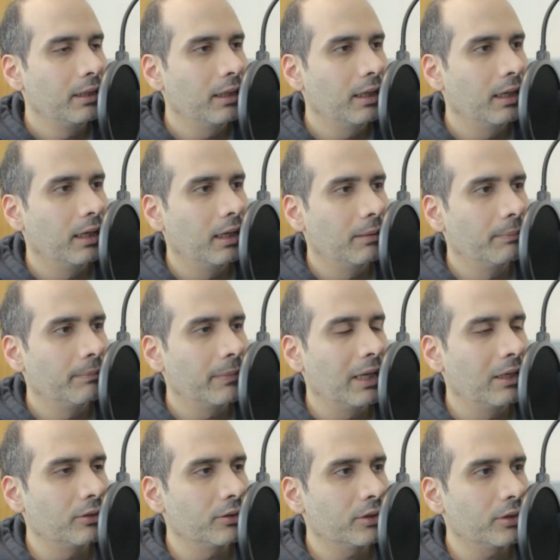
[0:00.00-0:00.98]

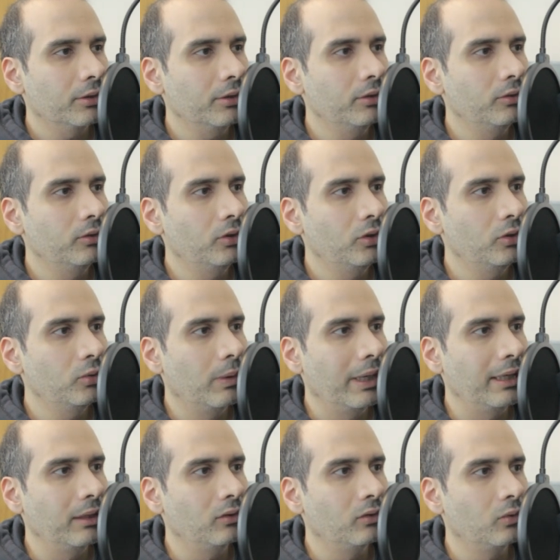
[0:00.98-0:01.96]
I'll show you two
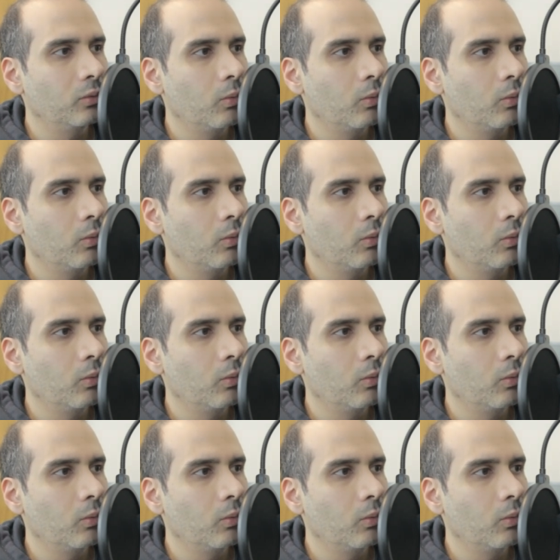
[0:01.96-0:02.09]
ways.